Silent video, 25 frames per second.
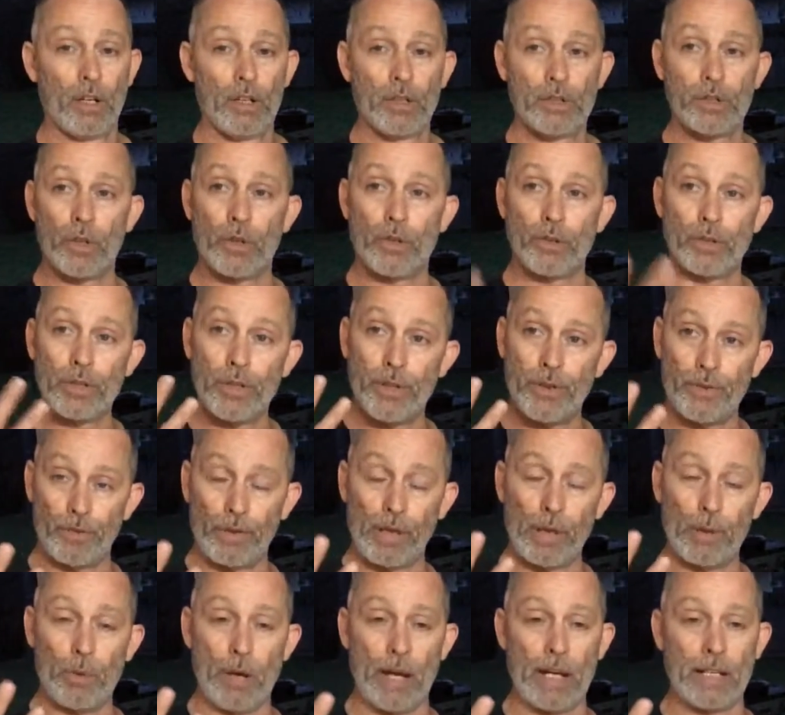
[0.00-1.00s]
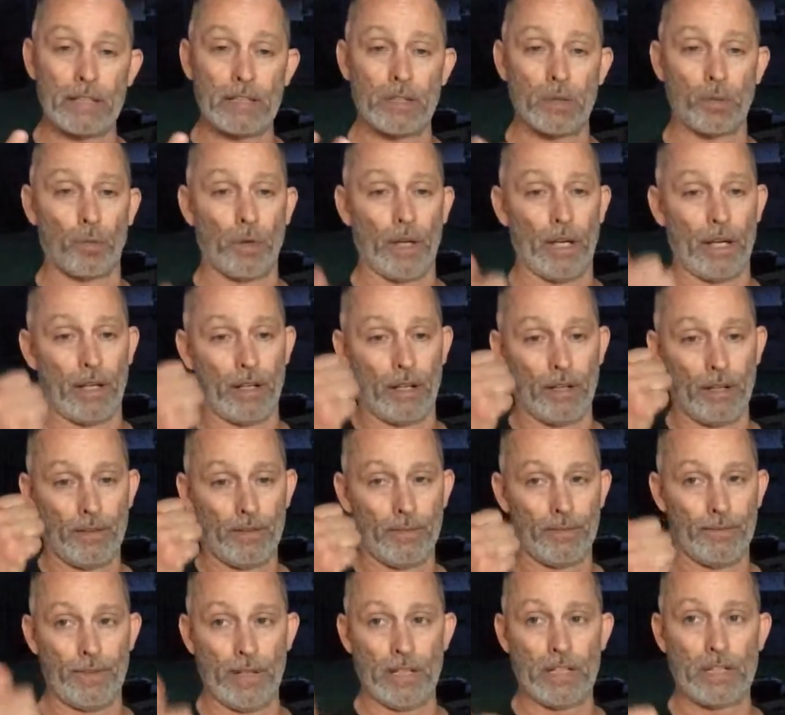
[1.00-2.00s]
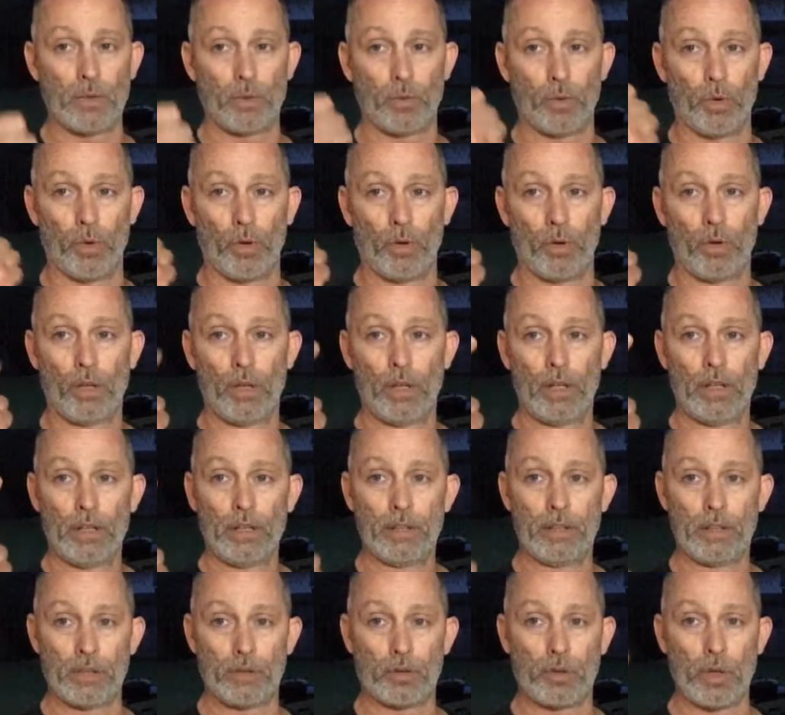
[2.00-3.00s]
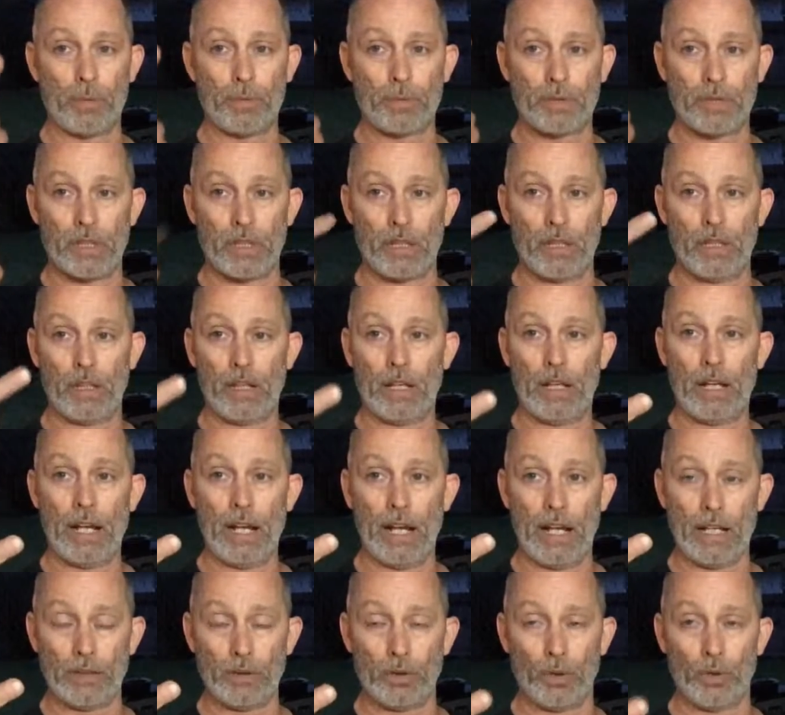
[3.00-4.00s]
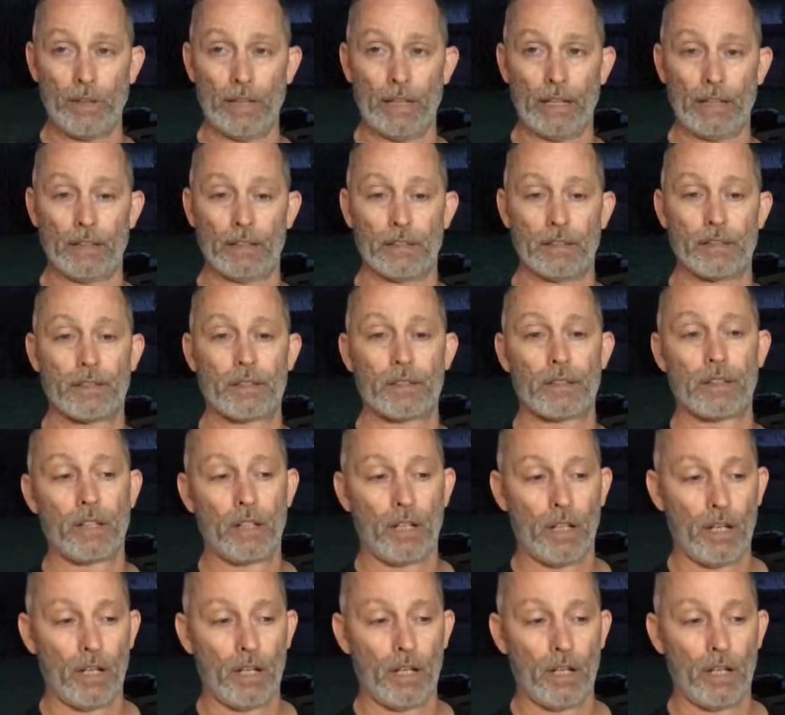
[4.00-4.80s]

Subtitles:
So there's 3 ways to win: visual, description, and uniqueness.